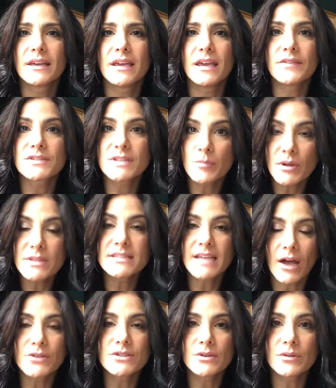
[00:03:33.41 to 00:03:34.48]
If someone
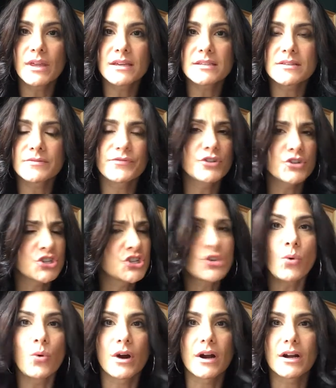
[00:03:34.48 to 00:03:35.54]
tells you this, for
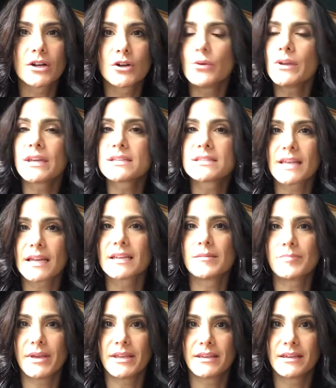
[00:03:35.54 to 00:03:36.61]
sure, go get a second
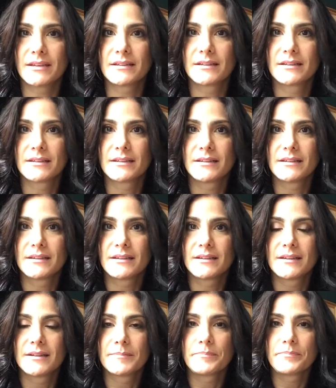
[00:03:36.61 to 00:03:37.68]
opinion.
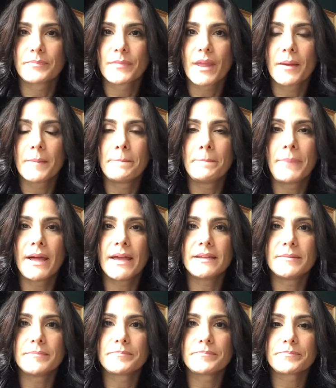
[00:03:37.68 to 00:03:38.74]
But,